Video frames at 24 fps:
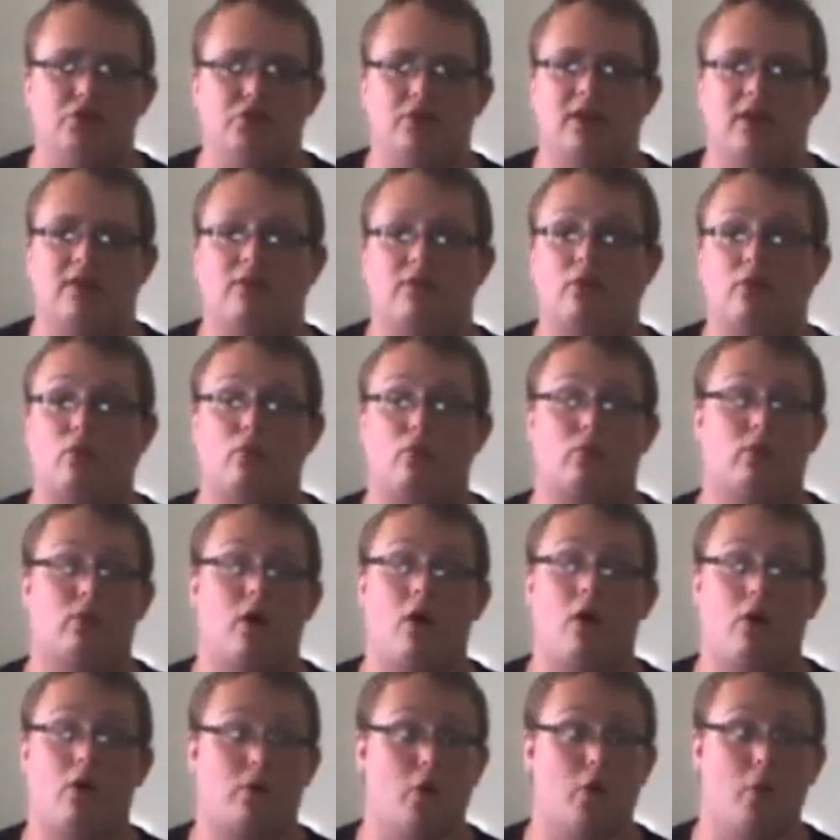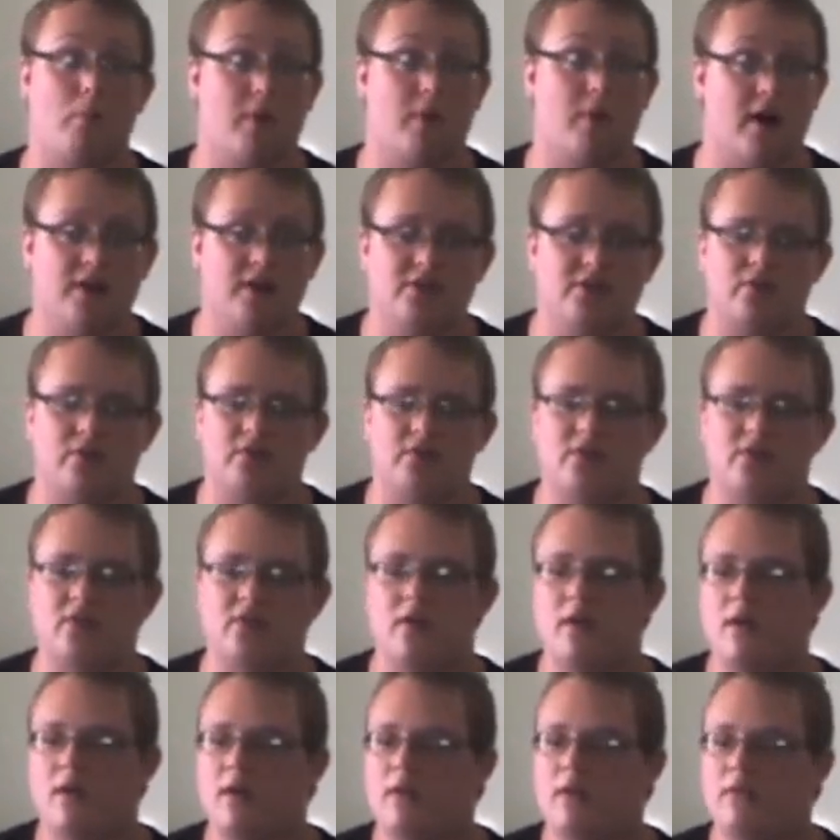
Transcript: you get, there are no puzzles,